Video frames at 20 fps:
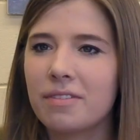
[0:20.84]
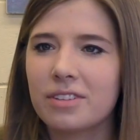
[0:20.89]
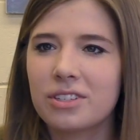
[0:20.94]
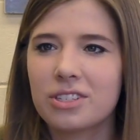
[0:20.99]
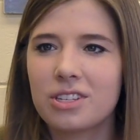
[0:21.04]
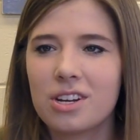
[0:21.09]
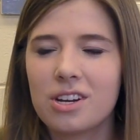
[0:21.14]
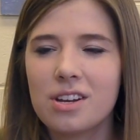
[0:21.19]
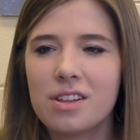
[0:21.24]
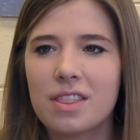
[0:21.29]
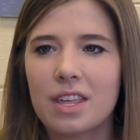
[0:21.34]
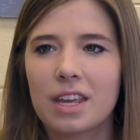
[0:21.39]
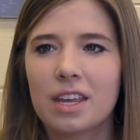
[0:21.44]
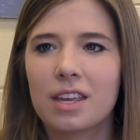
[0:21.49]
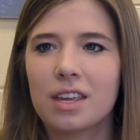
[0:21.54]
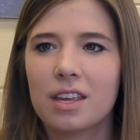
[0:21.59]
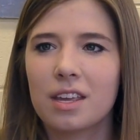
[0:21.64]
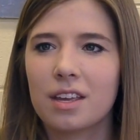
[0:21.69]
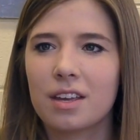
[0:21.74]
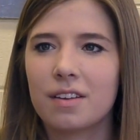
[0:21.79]
first started
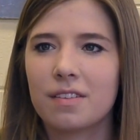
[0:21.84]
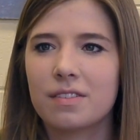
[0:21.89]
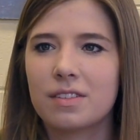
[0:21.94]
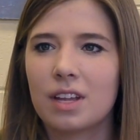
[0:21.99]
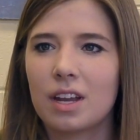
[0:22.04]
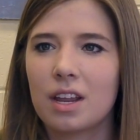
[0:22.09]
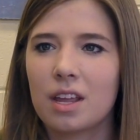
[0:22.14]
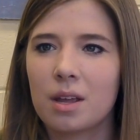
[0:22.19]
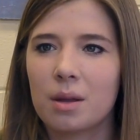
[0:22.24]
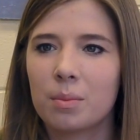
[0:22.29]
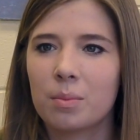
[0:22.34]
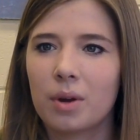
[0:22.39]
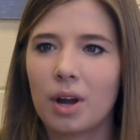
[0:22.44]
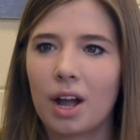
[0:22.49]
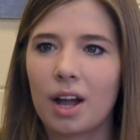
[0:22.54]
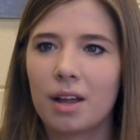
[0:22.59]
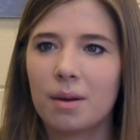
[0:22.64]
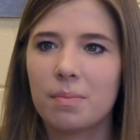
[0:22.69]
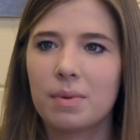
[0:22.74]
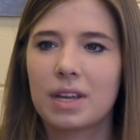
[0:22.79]
thinking of studying
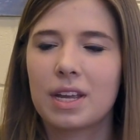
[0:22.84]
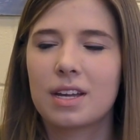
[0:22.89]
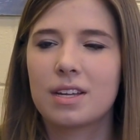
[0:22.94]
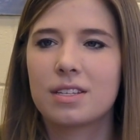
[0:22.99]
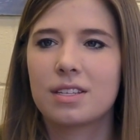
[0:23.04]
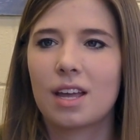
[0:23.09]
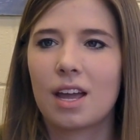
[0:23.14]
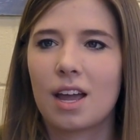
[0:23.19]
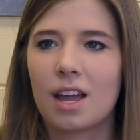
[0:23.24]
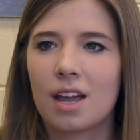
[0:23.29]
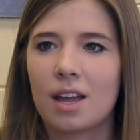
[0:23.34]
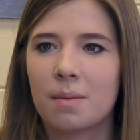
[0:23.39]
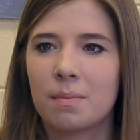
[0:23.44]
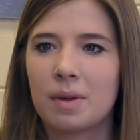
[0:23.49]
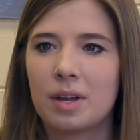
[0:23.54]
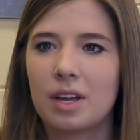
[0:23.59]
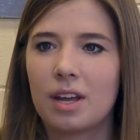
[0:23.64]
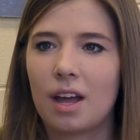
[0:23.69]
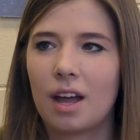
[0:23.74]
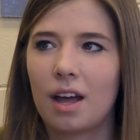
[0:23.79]
abroad because I'm
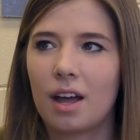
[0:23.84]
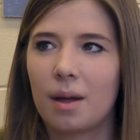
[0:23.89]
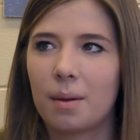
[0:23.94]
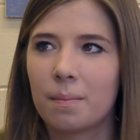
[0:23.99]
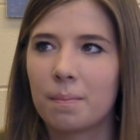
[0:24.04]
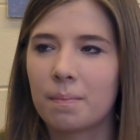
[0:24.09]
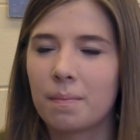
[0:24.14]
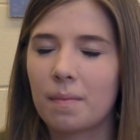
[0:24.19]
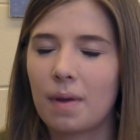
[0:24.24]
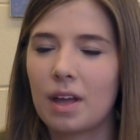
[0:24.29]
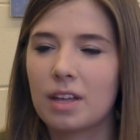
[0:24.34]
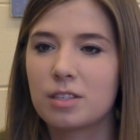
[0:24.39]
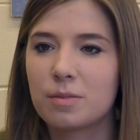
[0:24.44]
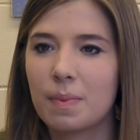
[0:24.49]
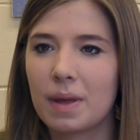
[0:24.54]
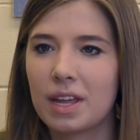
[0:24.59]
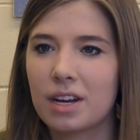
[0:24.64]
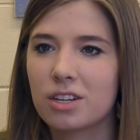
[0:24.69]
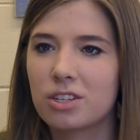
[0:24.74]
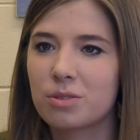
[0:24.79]
a
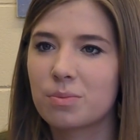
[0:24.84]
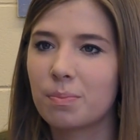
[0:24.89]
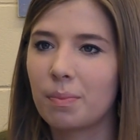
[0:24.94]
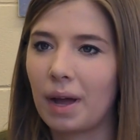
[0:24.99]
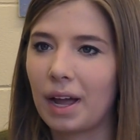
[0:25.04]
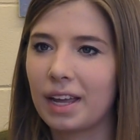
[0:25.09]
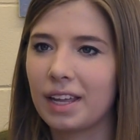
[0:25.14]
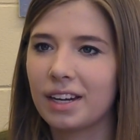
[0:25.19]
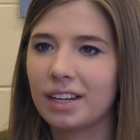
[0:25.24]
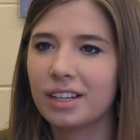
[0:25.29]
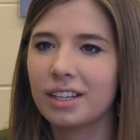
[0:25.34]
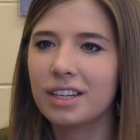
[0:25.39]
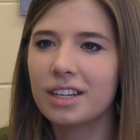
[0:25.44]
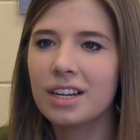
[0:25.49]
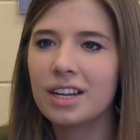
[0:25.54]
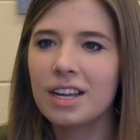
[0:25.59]
Spanish minor,